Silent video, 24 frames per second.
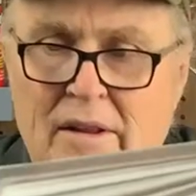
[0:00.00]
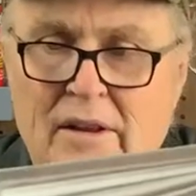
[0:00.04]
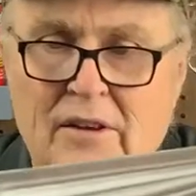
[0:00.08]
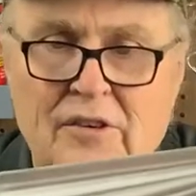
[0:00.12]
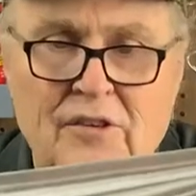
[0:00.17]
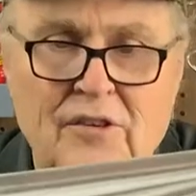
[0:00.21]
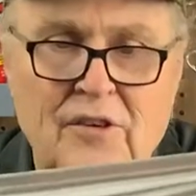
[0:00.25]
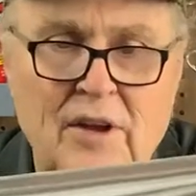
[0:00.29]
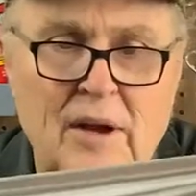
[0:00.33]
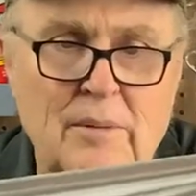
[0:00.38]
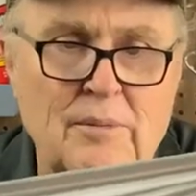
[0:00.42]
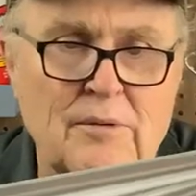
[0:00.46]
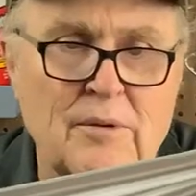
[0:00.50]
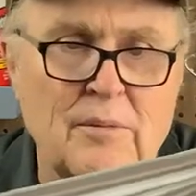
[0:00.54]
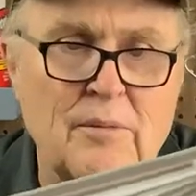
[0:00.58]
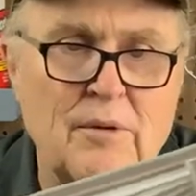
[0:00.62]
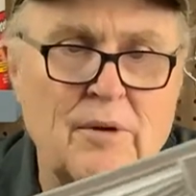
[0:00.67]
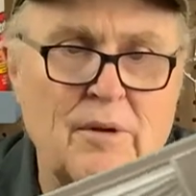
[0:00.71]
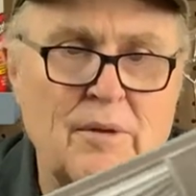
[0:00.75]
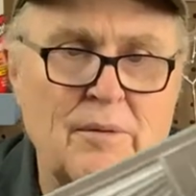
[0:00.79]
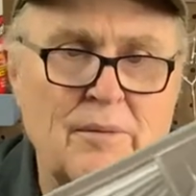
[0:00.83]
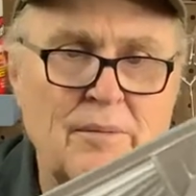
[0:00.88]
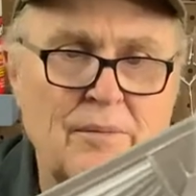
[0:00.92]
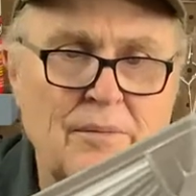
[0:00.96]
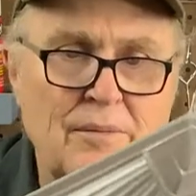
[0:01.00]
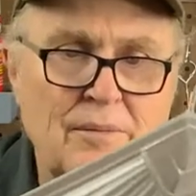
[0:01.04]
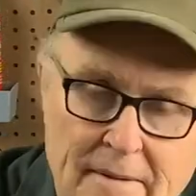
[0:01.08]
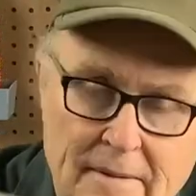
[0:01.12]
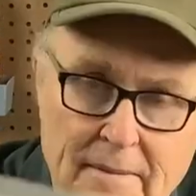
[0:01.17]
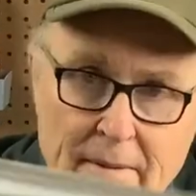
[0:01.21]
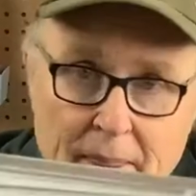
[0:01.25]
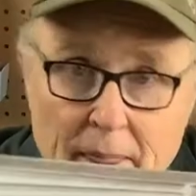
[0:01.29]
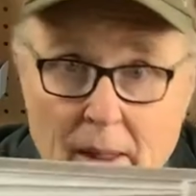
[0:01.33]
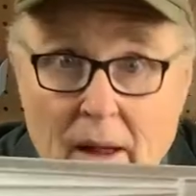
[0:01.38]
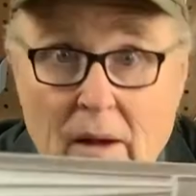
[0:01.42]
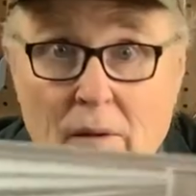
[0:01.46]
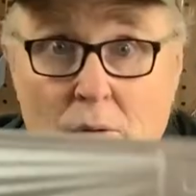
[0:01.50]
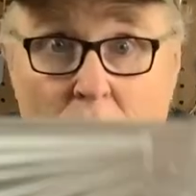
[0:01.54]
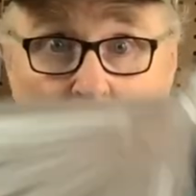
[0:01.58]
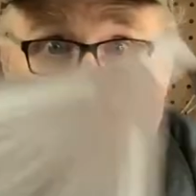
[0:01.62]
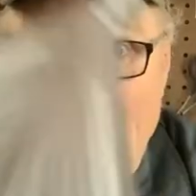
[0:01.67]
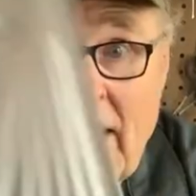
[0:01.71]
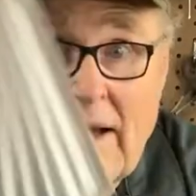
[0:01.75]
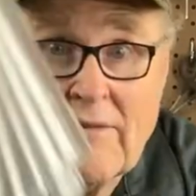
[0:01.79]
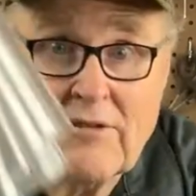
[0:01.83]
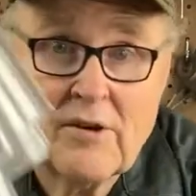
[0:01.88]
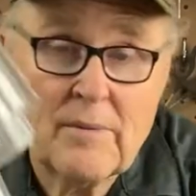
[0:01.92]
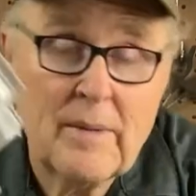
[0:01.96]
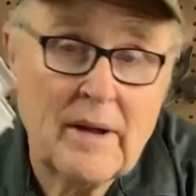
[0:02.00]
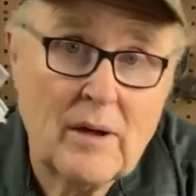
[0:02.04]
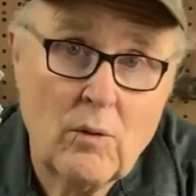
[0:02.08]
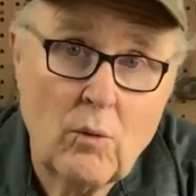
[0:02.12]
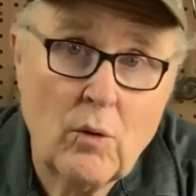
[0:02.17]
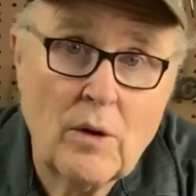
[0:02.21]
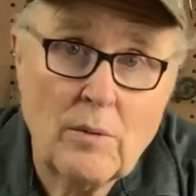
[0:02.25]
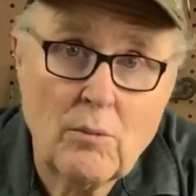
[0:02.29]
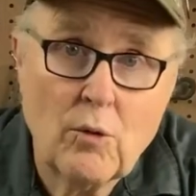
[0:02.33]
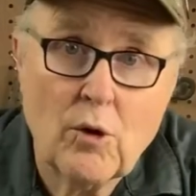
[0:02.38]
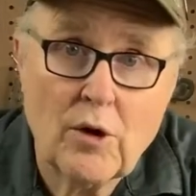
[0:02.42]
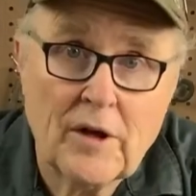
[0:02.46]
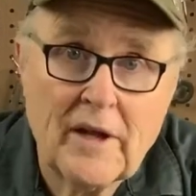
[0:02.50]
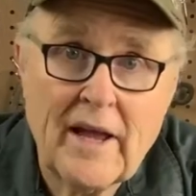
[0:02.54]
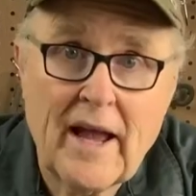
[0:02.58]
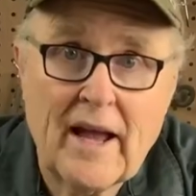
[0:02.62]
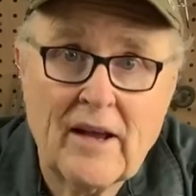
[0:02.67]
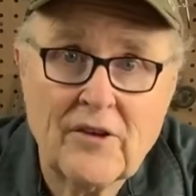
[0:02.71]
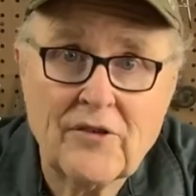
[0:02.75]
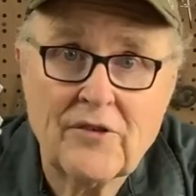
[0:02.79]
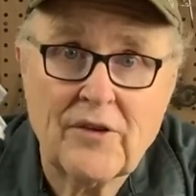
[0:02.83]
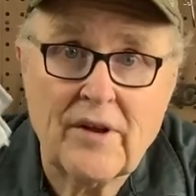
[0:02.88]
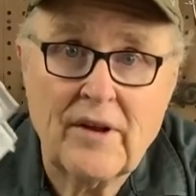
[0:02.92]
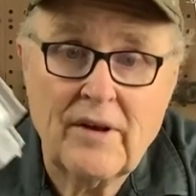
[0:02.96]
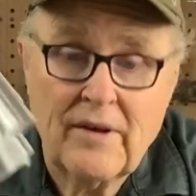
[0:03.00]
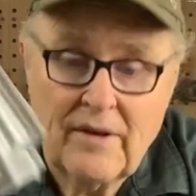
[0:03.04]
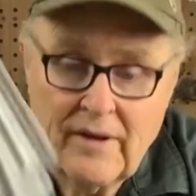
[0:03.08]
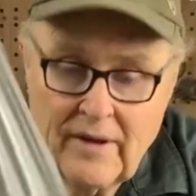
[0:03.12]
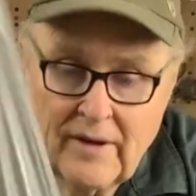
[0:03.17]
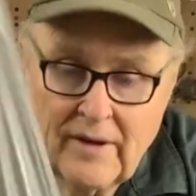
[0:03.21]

acceptable. Well, I have to make one more casting,